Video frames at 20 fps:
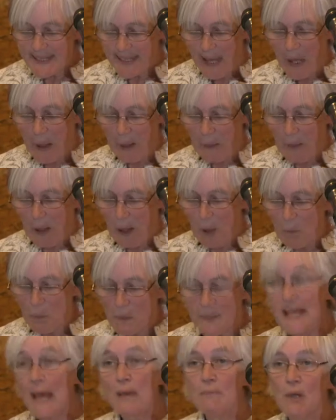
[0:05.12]
So,
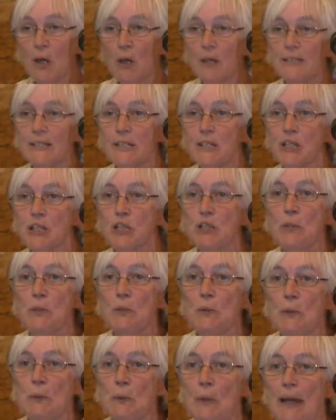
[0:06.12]
what I'm going to
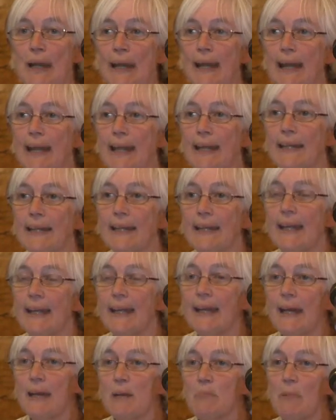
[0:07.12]
do in
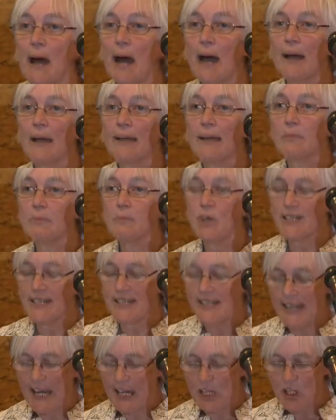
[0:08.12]
my
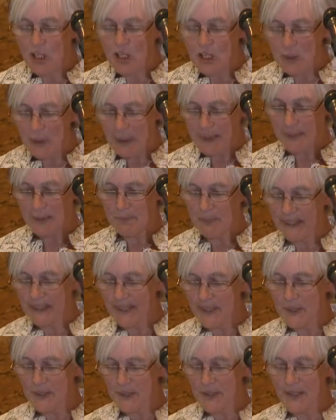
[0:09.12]
presentation, 20
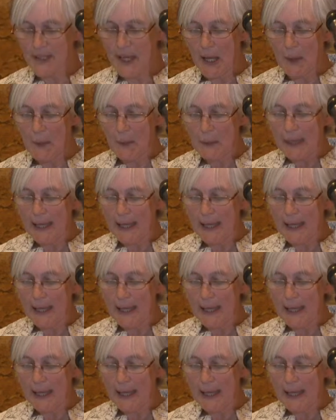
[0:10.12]
minutes or so,